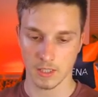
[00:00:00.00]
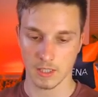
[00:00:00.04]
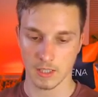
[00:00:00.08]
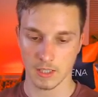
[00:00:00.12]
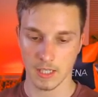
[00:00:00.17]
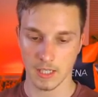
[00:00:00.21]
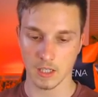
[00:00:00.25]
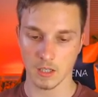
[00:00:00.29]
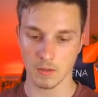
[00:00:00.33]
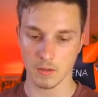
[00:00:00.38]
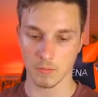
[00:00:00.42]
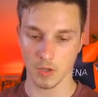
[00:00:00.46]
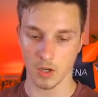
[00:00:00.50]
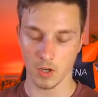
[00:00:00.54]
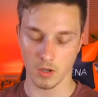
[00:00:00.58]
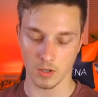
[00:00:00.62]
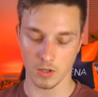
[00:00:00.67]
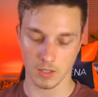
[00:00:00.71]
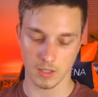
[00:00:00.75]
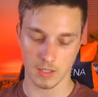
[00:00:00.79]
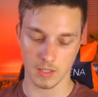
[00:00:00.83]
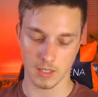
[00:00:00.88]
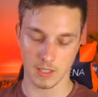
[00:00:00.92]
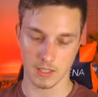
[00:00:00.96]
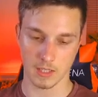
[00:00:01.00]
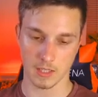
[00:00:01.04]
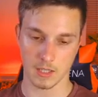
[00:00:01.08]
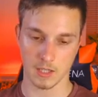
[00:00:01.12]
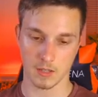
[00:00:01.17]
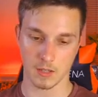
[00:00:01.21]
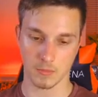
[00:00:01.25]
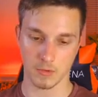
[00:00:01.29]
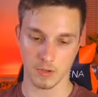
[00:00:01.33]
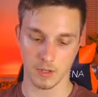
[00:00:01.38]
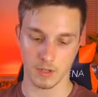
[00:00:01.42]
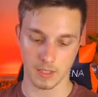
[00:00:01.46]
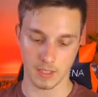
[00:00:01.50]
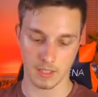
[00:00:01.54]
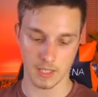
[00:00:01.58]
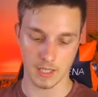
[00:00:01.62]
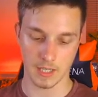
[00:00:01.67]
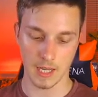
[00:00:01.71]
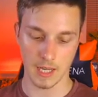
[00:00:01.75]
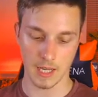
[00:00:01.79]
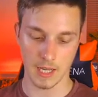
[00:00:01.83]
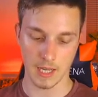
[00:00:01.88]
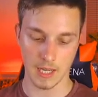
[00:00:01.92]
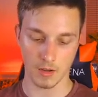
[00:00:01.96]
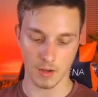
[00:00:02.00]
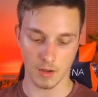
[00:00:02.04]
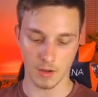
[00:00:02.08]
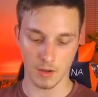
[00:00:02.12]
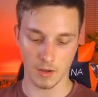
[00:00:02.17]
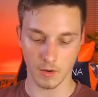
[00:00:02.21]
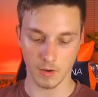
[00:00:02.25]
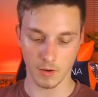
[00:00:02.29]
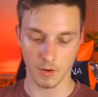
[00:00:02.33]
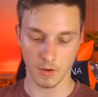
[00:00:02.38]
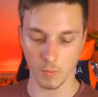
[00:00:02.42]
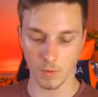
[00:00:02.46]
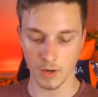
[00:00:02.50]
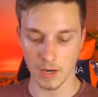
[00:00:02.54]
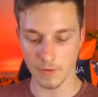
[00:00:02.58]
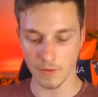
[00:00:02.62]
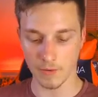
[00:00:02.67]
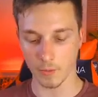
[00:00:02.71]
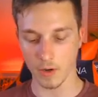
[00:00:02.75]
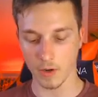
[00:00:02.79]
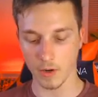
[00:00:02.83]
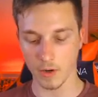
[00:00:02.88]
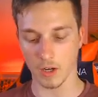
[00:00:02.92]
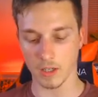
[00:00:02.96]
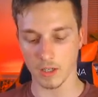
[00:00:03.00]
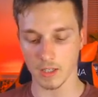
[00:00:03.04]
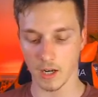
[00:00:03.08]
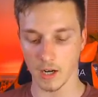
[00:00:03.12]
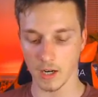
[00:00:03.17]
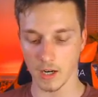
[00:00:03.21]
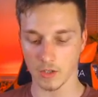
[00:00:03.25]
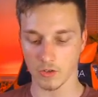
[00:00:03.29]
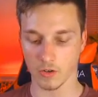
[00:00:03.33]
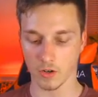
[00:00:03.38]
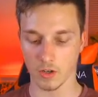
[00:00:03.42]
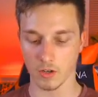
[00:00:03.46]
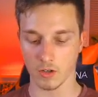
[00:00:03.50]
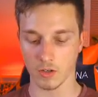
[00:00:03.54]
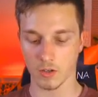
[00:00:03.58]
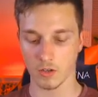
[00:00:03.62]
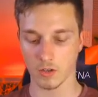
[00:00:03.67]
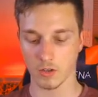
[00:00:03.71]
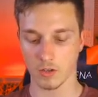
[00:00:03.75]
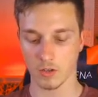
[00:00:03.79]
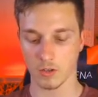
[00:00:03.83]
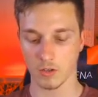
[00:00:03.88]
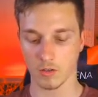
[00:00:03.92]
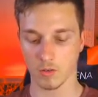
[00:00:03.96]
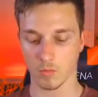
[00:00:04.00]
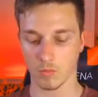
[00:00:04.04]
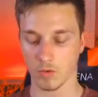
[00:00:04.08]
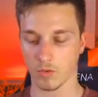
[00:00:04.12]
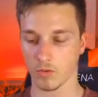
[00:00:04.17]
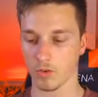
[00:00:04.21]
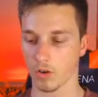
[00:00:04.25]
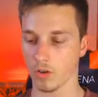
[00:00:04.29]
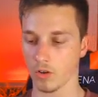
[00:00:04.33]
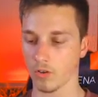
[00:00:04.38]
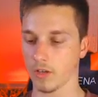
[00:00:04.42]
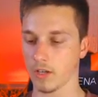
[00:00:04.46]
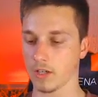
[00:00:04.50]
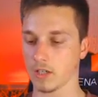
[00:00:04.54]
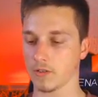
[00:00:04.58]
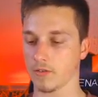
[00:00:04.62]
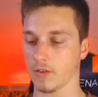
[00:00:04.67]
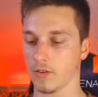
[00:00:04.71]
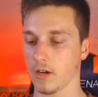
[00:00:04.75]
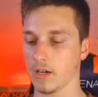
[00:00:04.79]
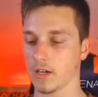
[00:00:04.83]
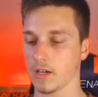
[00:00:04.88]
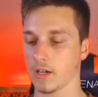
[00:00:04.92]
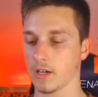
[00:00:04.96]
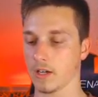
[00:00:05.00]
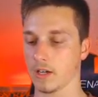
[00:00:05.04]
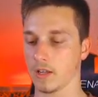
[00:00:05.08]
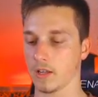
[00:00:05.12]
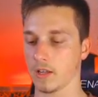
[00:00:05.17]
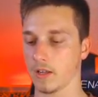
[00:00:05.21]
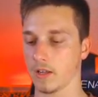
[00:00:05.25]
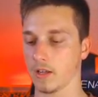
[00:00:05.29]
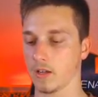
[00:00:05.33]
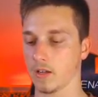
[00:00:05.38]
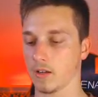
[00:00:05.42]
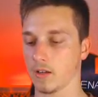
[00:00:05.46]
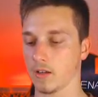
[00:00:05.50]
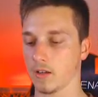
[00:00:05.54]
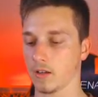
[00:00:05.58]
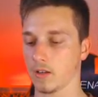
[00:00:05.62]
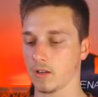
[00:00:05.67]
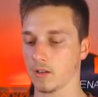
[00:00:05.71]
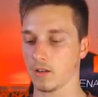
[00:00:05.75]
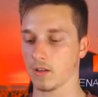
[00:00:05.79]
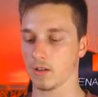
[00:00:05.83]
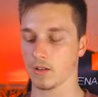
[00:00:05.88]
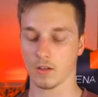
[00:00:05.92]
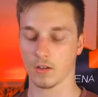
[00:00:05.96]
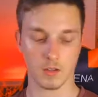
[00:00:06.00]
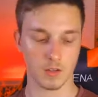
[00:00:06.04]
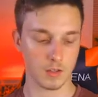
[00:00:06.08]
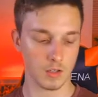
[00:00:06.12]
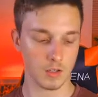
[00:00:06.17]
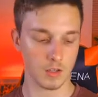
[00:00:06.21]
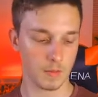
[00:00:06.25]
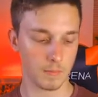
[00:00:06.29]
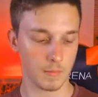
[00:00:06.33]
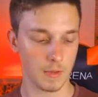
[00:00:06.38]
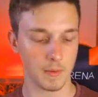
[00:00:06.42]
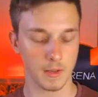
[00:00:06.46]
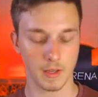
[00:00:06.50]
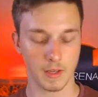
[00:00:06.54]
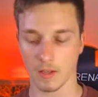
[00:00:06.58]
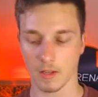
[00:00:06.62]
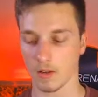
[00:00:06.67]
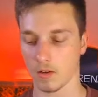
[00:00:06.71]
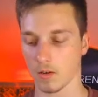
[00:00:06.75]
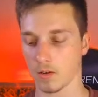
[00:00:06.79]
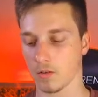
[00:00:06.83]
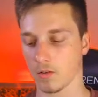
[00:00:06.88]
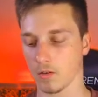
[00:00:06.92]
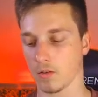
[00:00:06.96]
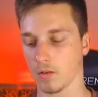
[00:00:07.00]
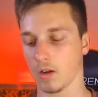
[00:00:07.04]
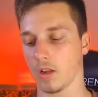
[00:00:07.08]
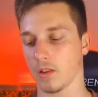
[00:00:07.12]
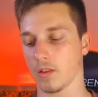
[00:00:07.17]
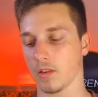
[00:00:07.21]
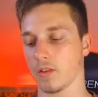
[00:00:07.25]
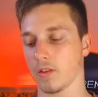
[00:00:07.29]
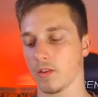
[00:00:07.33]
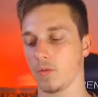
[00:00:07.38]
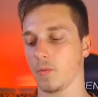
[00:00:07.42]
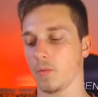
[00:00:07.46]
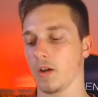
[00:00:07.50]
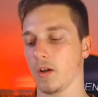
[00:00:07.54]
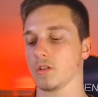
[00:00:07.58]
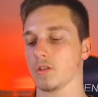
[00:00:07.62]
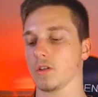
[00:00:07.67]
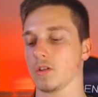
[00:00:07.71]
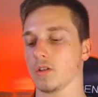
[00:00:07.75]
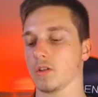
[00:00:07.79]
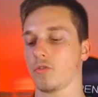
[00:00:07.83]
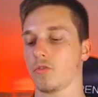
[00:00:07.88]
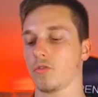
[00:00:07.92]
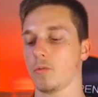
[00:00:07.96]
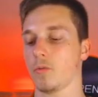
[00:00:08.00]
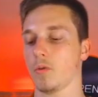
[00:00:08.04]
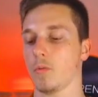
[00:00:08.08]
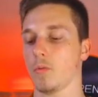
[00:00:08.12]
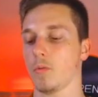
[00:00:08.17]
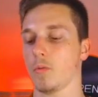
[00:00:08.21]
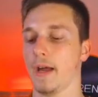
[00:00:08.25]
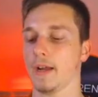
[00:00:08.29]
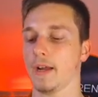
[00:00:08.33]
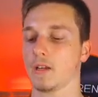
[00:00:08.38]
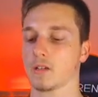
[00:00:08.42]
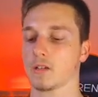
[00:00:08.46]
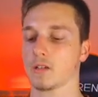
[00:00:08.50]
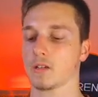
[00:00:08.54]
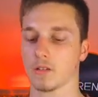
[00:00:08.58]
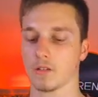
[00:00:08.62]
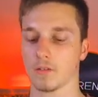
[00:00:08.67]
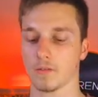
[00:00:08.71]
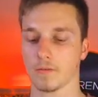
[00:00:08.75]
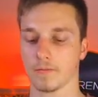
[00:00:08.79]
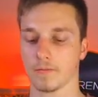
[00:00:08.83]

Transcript: Decent box, says Neon Bricks. Yeah. Whenever we got a Dytron, we've got the Diviner, I think. Maybe other than one. So three more packs.